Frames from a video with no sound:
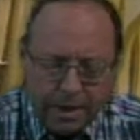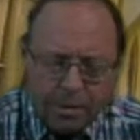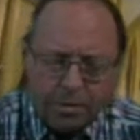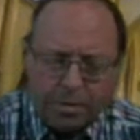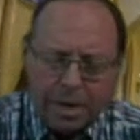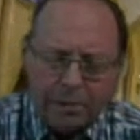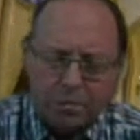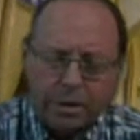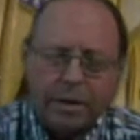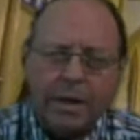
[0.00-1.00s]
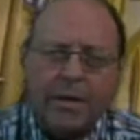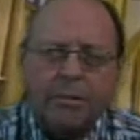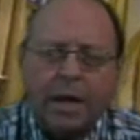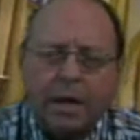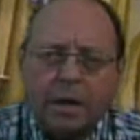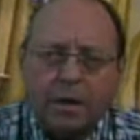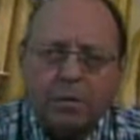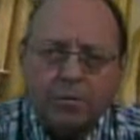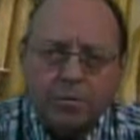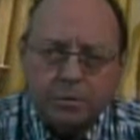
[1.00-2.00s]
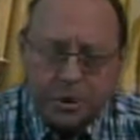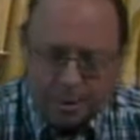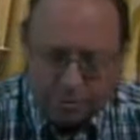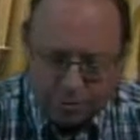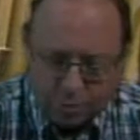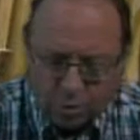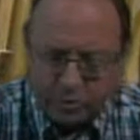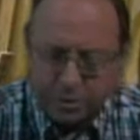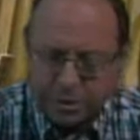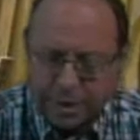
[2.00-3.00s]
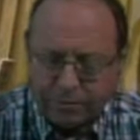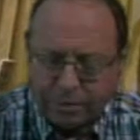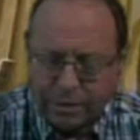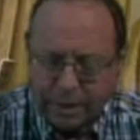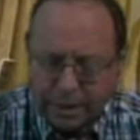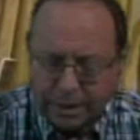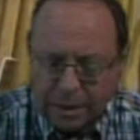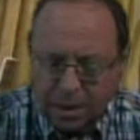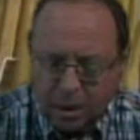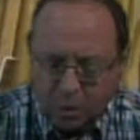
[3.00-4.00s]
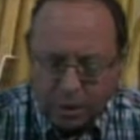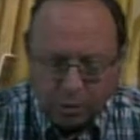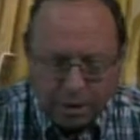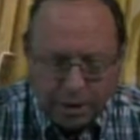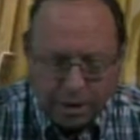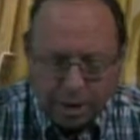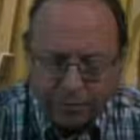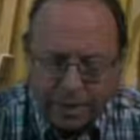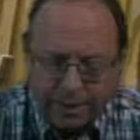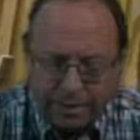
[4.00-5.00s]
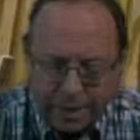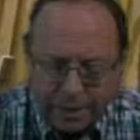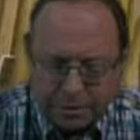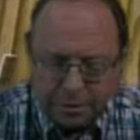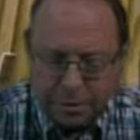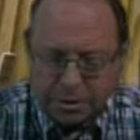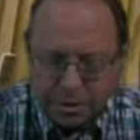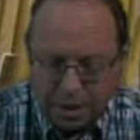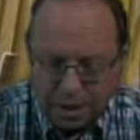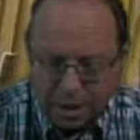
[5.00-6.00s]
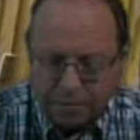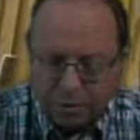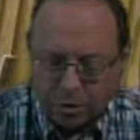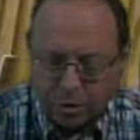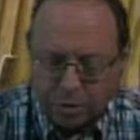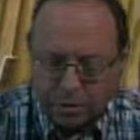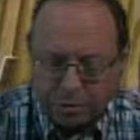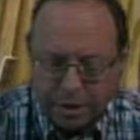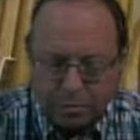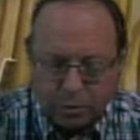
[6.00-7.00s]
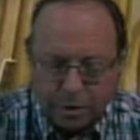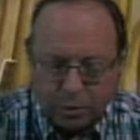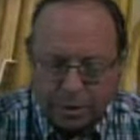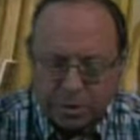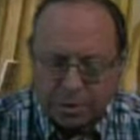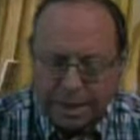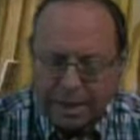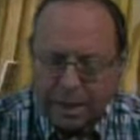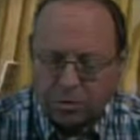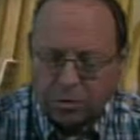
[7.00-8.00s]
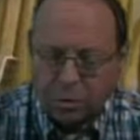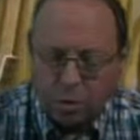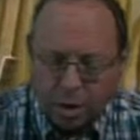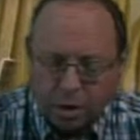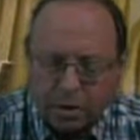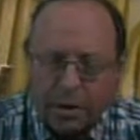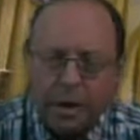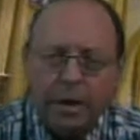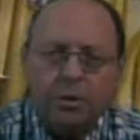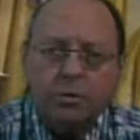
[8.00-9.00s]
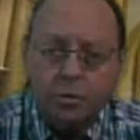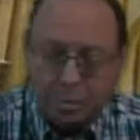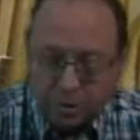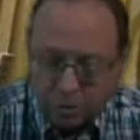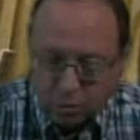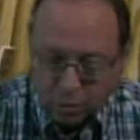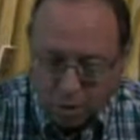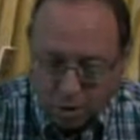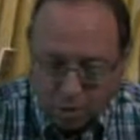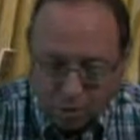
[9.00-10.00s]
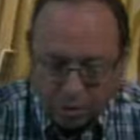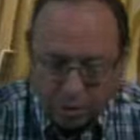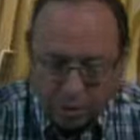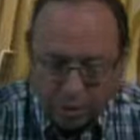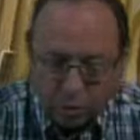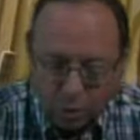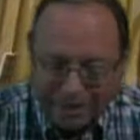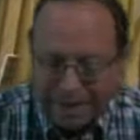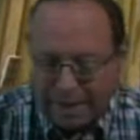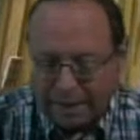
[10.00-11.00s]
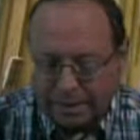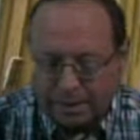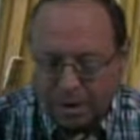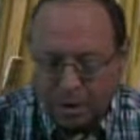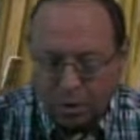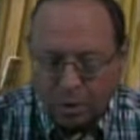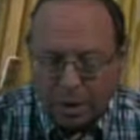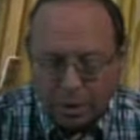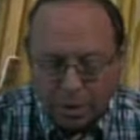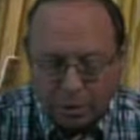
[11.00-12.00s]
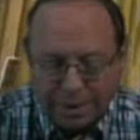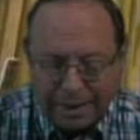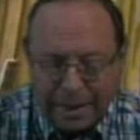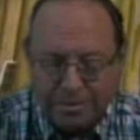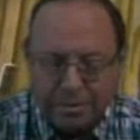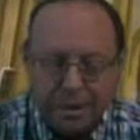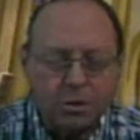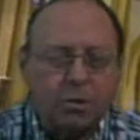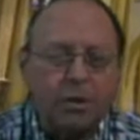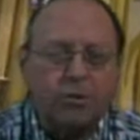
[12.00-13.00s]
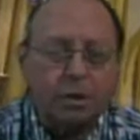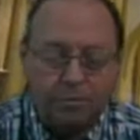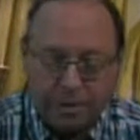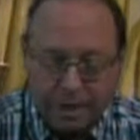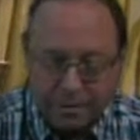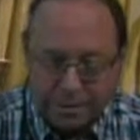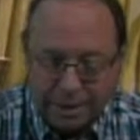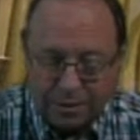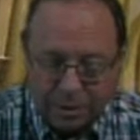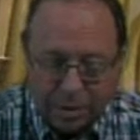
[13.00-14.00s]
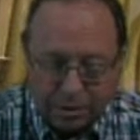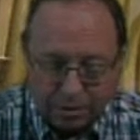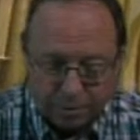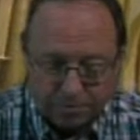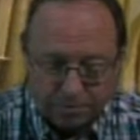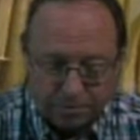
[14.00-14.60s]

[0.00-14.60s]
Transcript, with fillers: In the Bible, at Nehemiah chapter 4, verse 17, we read of a dangerous time for God's people in which they had to work to build a wall with one hand while holding a missile of defense in the other.